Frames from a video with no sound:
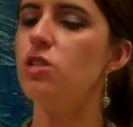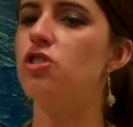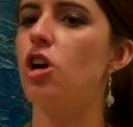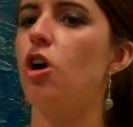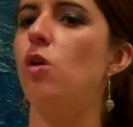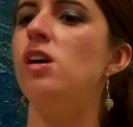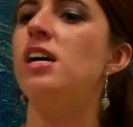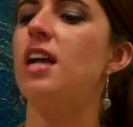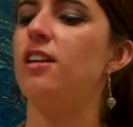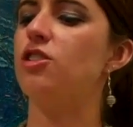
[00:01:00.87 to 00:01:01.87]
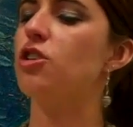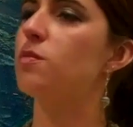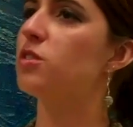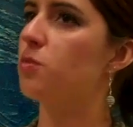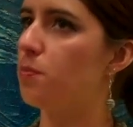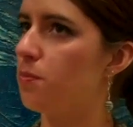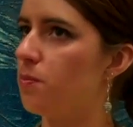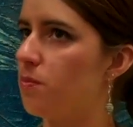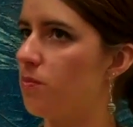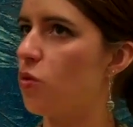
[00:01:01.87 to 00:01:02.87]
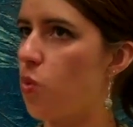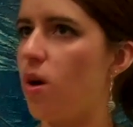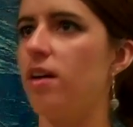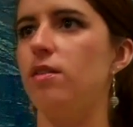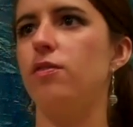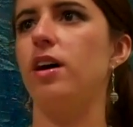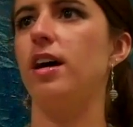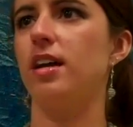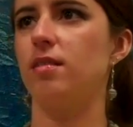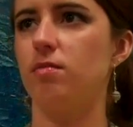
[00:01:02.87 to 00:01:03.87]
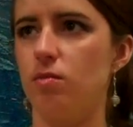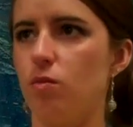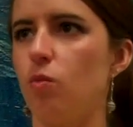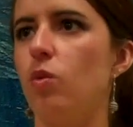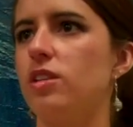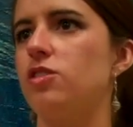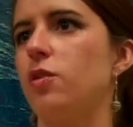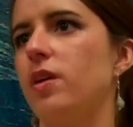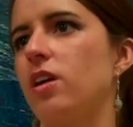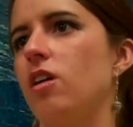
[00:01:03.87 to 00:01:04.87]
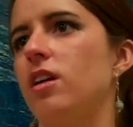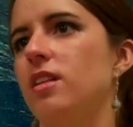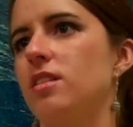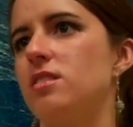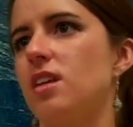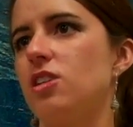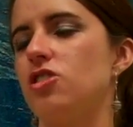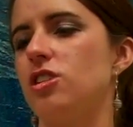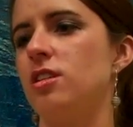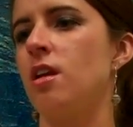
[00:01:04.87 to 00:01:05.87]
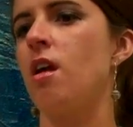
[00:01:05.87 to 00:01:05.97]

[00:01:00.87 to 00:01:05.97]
So, in terms of quantifying what's going on in the session,